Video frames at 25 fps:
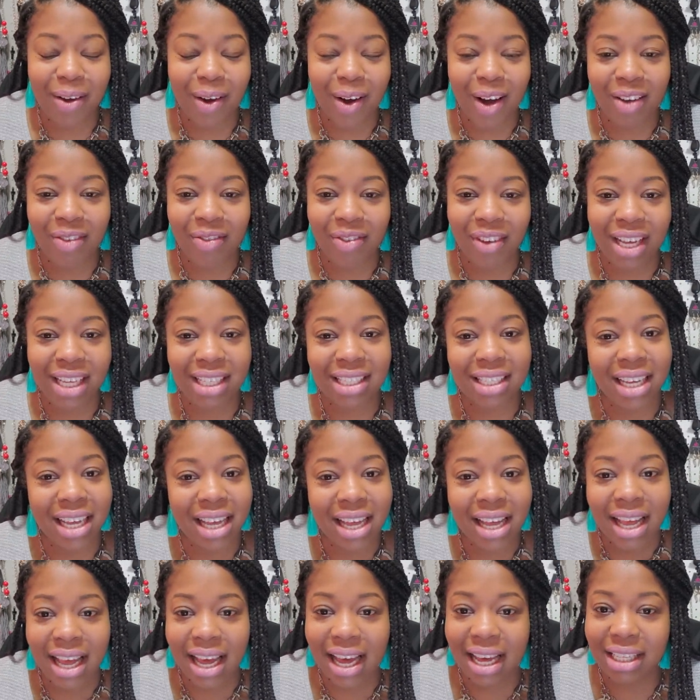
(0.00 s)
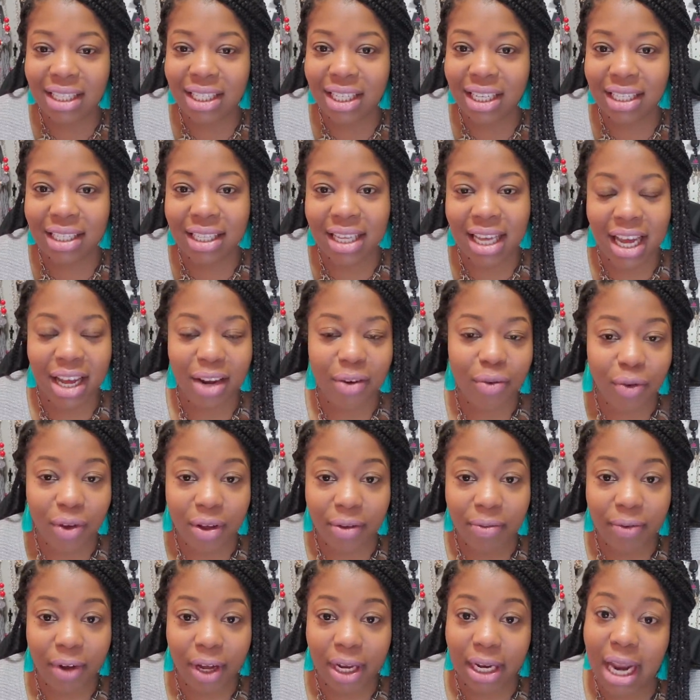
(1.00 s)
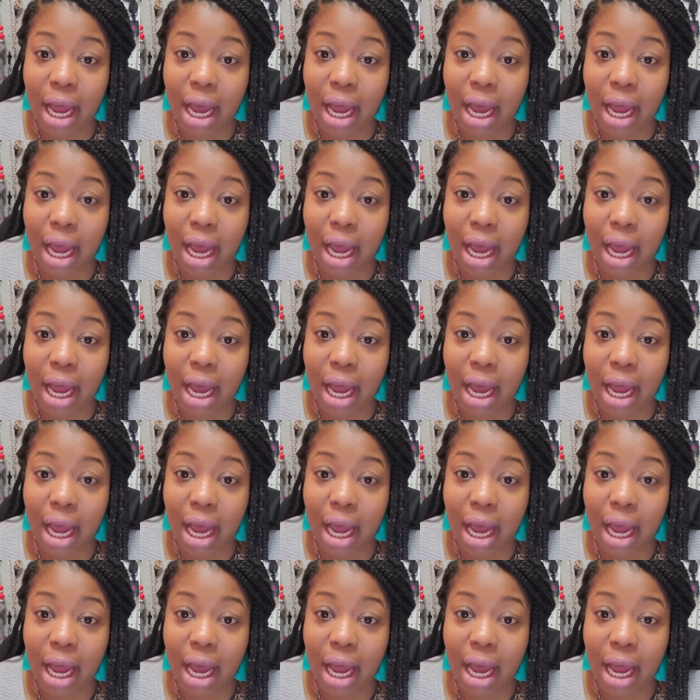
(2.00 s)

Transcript: office and just hit refund.